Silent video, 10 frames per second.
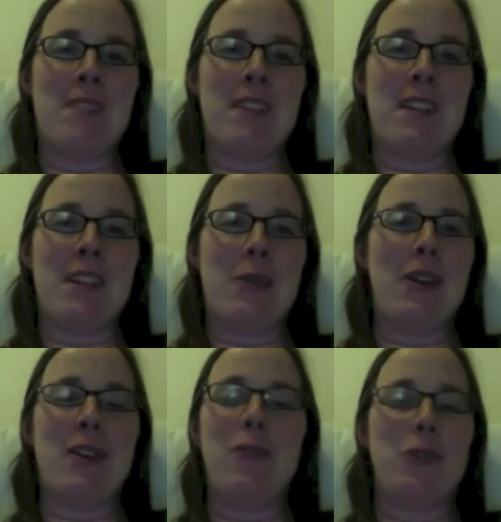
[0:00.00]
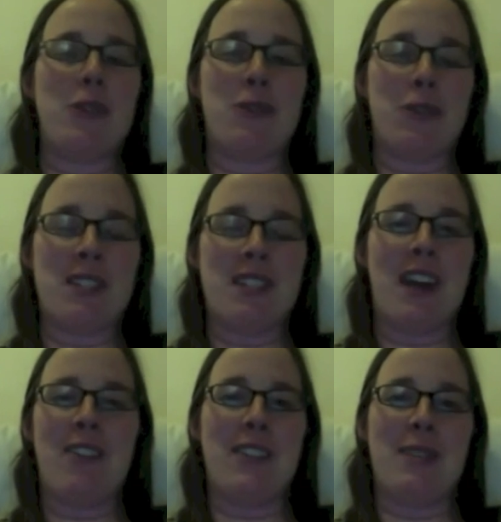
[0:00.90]
there were there were a few differences,
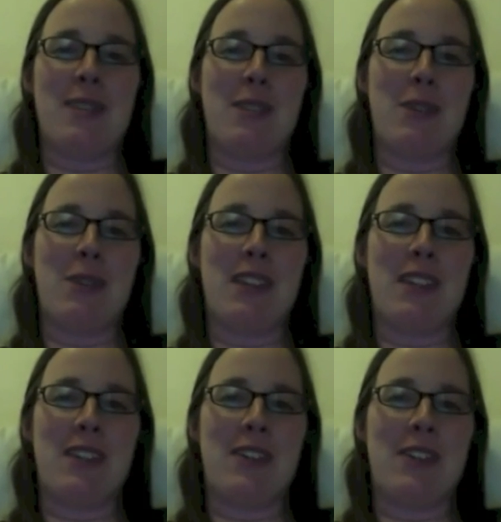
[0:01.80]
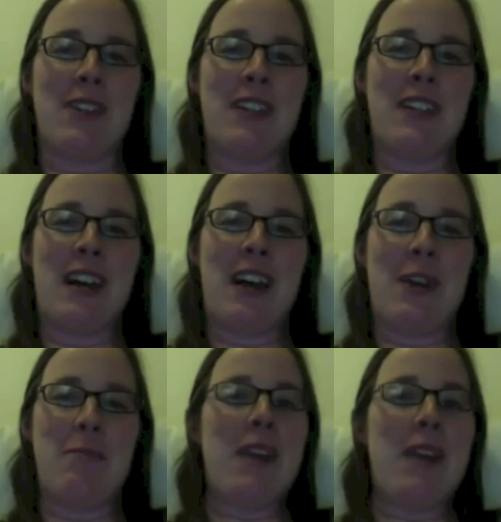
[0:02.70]
obviously, between the two.
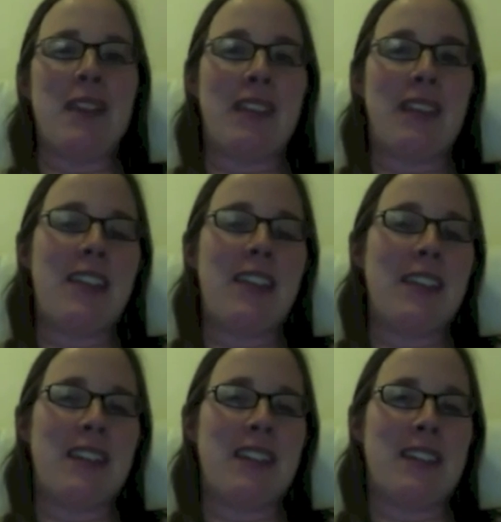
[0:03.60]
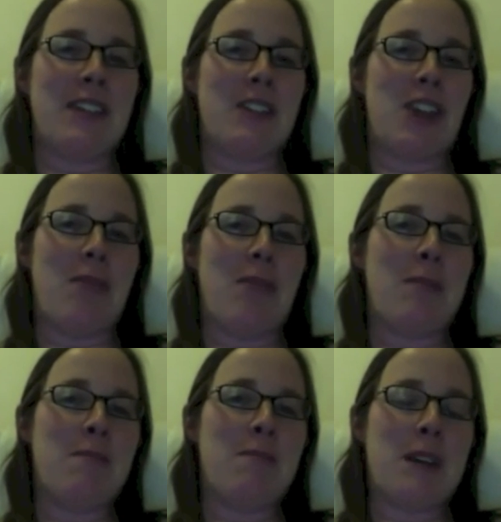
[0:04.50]
Um, but I think they I think they did a good job
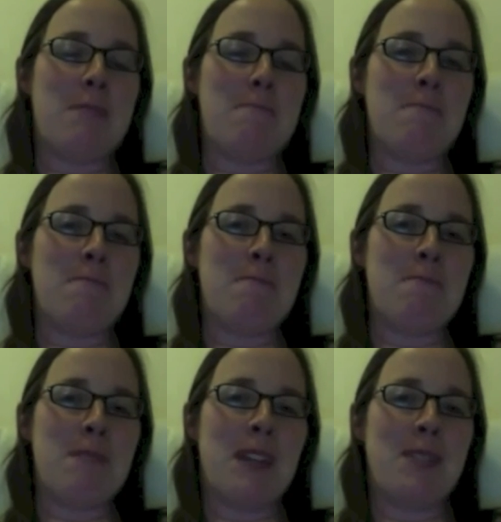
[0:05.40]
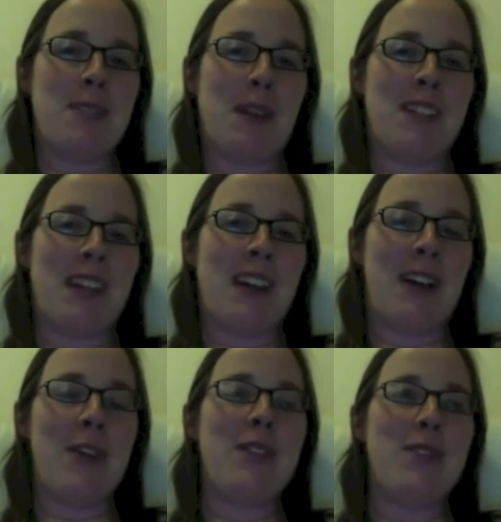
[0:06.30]
um, in expressing.
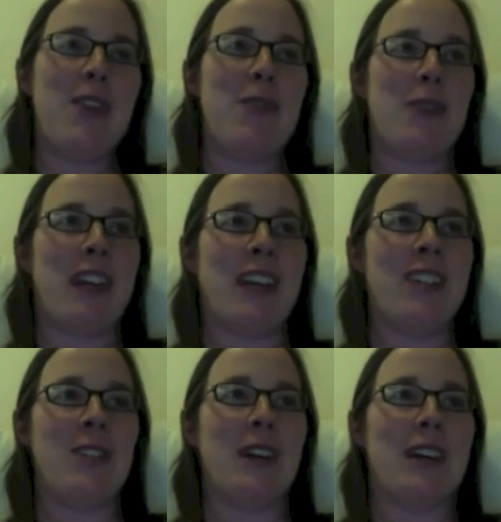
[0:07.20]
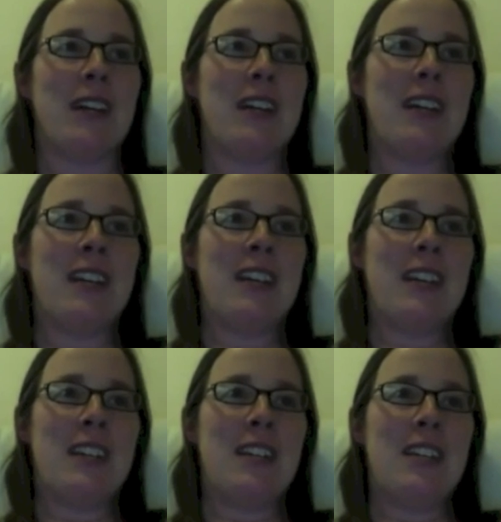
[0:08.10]
Although it's very funny to uh,
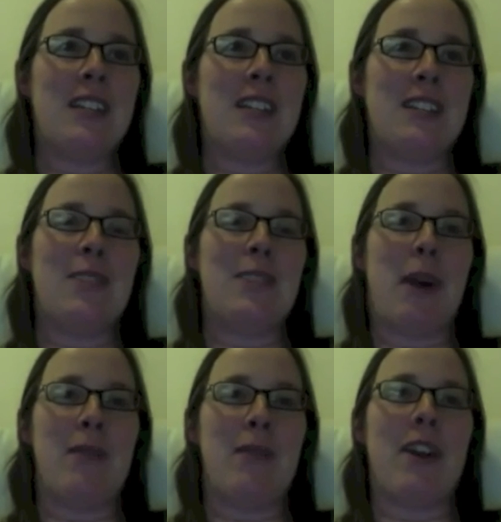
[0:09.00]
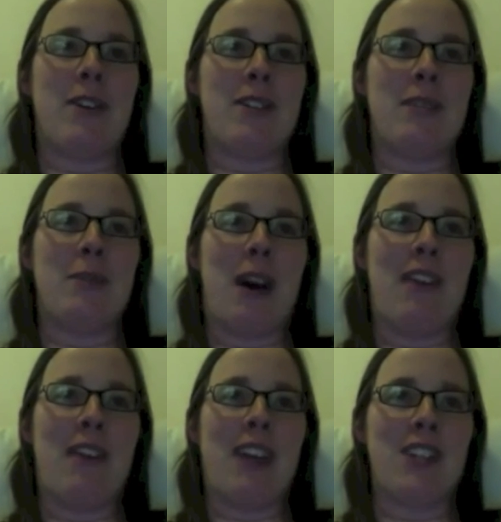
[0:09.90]
to see the part about Arecibo,
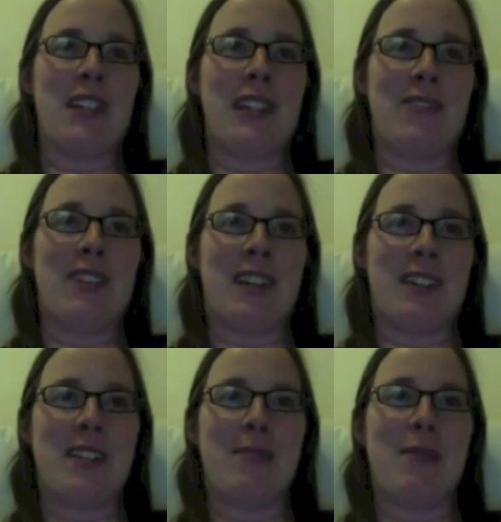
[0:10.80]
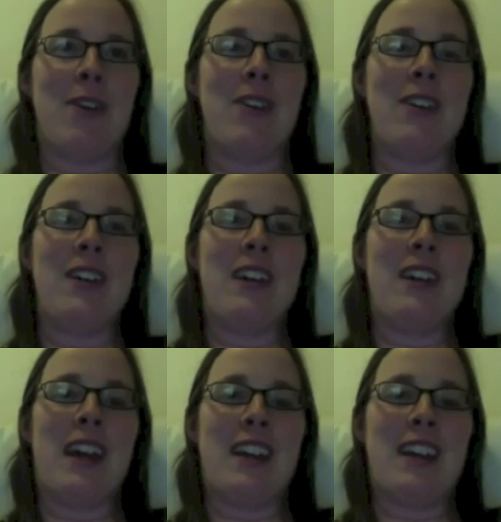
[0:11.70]
having actually lived at Arecibo
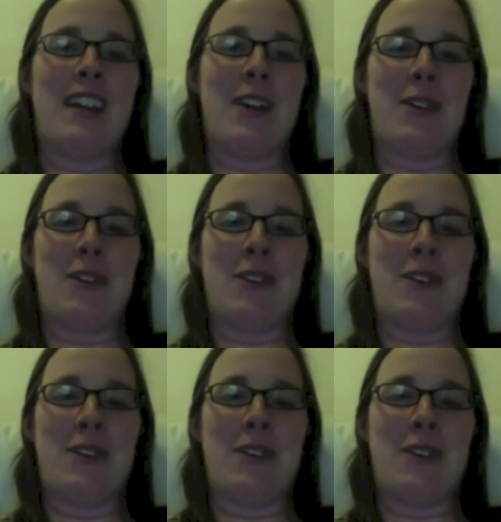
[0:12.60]
and, and know